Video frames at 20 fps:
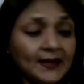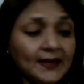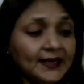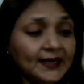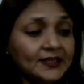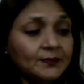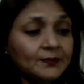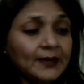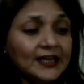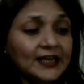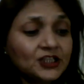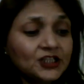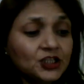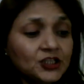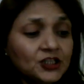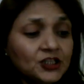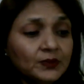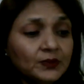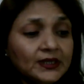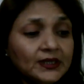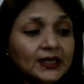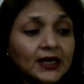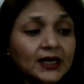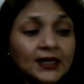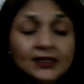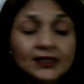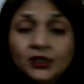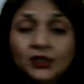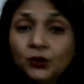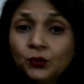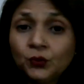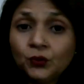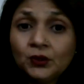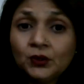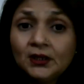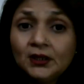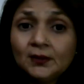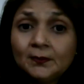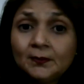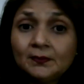It matches with the other
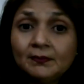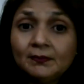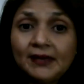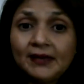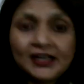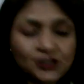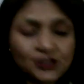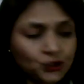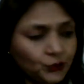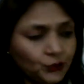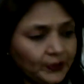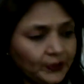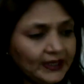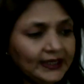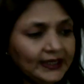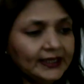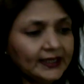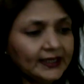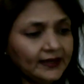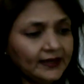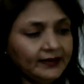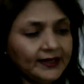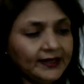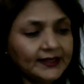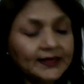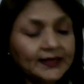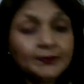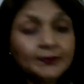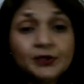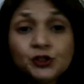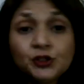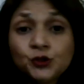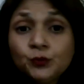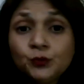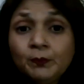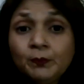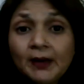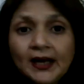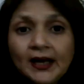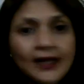whole, H-O-L-E, correct. Number
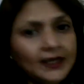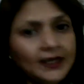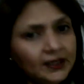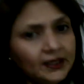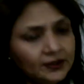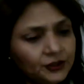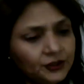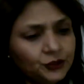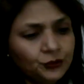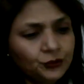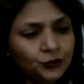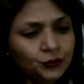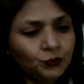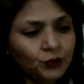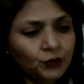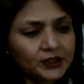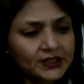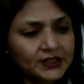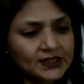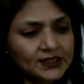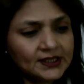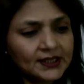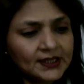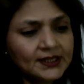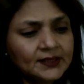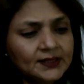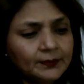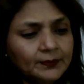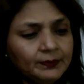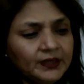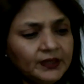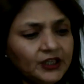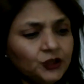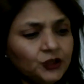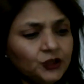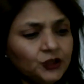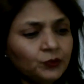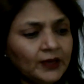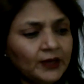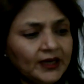two, by, you know what is it?
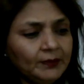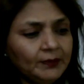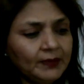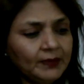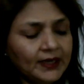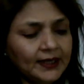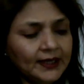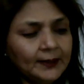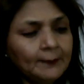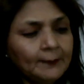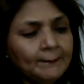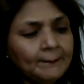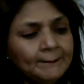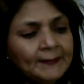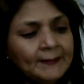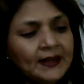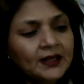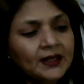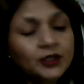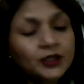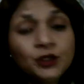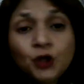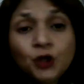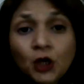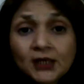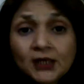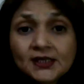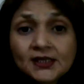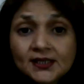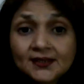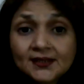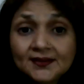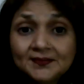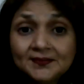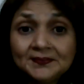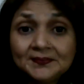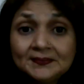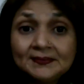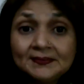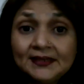B-U-Y, by. Not,
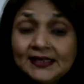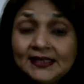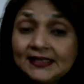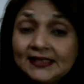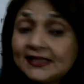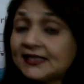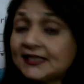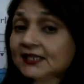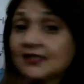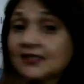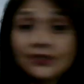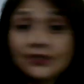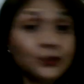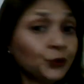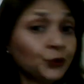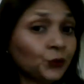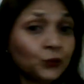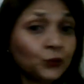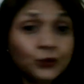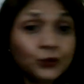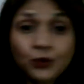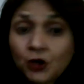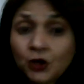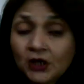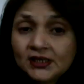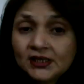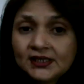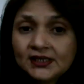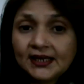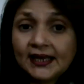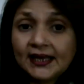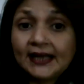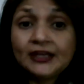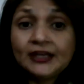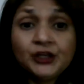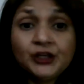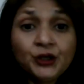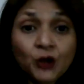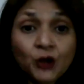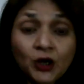it is no knot,
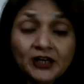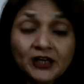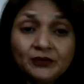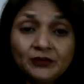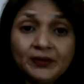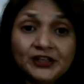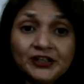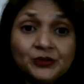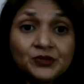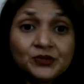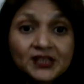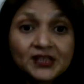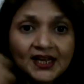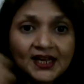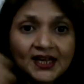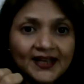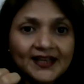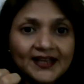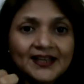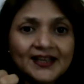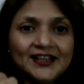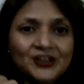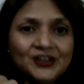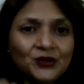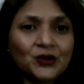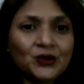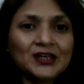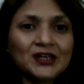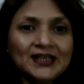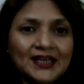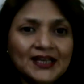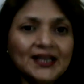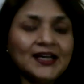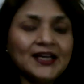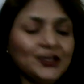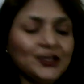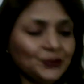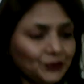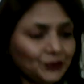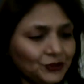and not when you tie a knot,
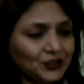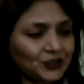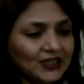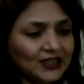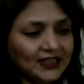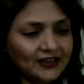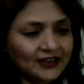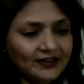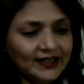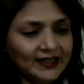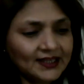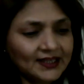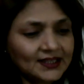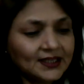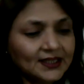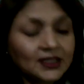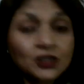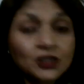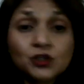K-N-O-T, correct.